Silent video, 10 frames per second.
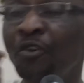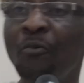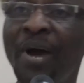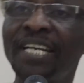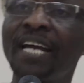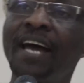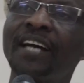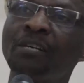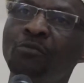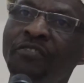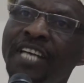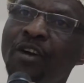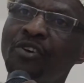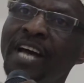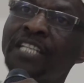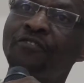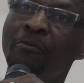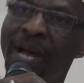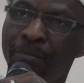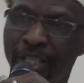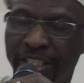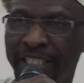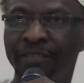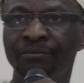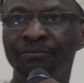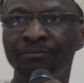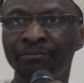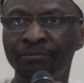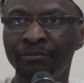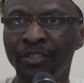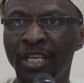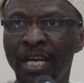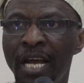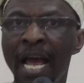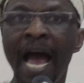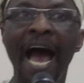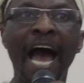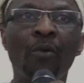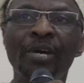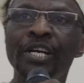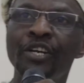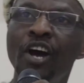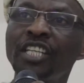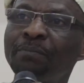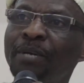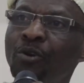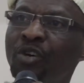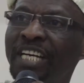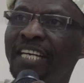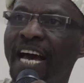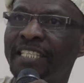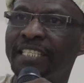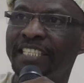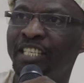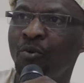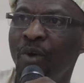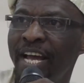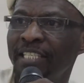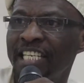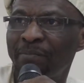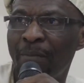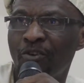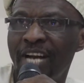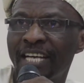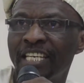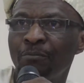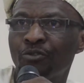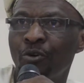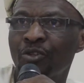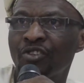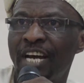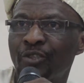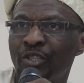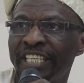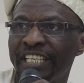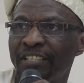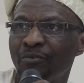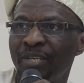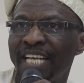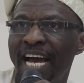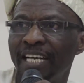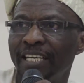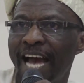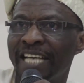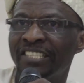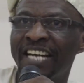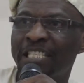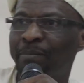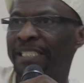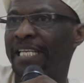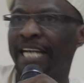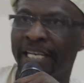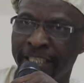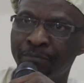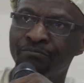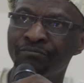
When Allah removes arrogance from my body, I will not be looking at the way this my brother came to Nusra today, whether I dress better than him.